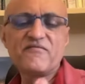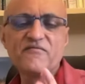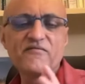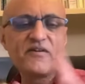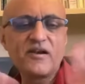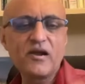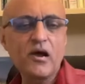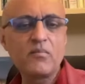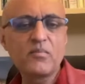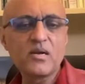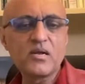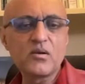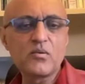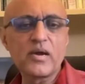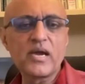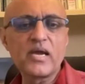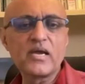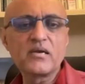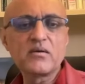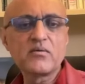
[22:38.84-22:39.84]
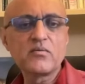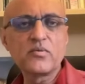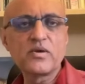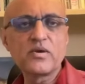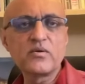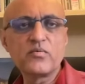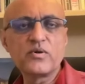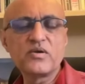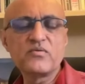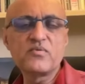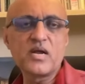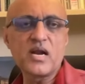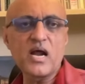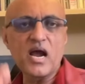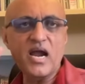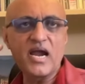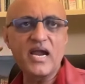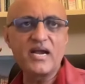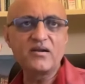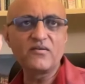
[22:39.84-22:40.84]
phenomenal way. We were
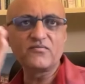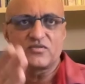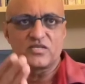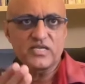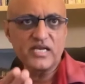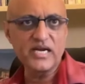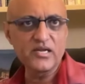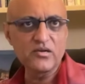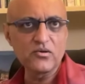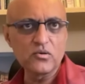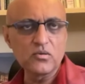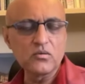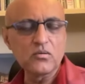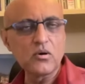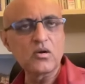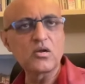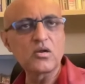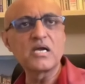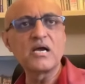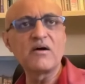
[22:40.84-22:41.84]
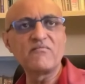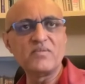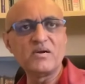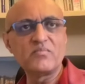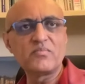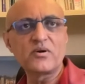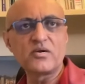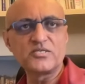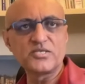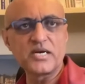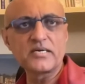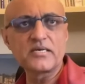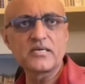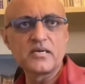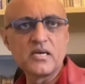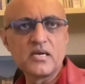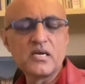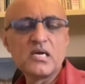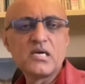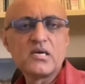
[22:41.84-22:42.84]
ahead of schedule on a government project,
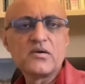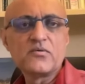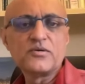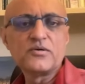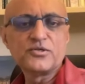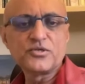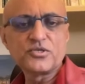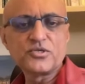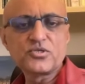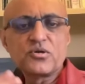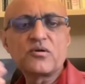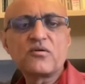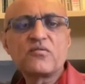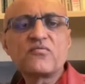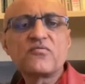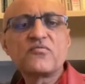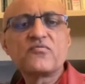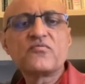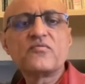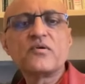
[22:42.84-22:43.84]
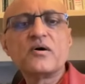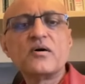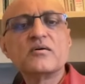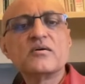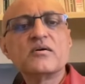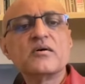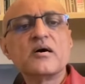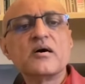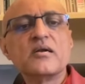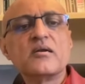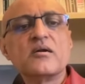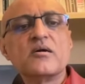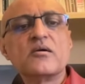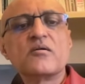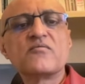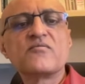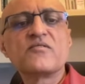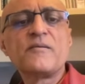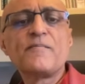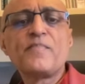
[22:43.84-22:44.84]
which is sort of
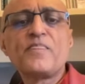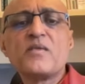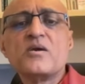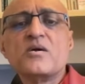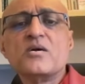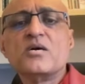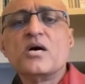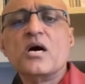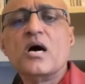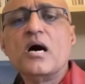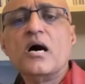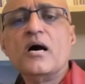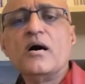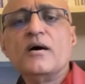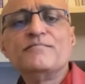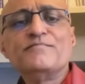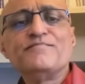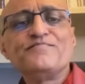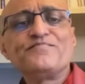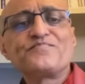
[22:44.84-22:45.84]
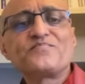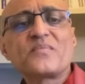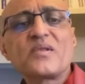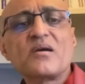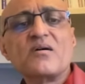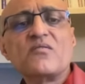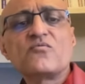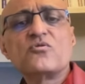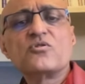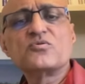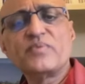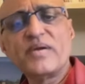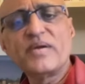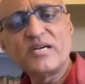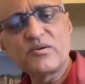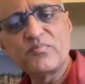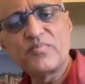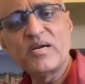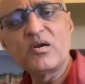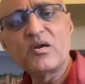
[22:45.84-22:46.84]
unheard of. Of course, we
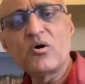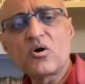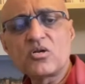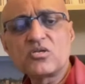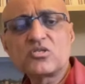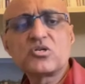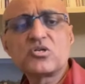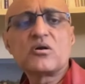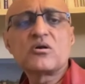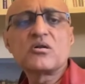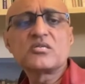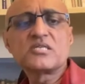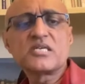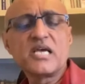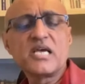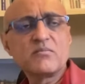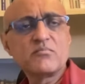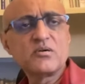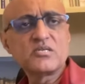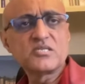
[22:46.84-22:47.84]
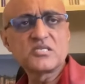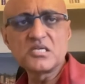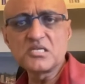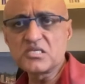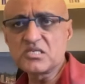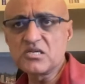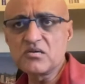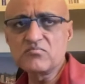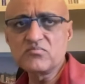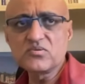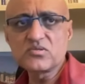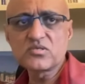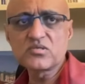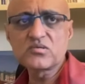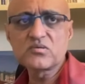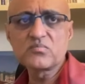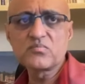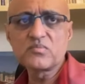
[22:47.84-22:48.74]
had to build horizontal scalable systems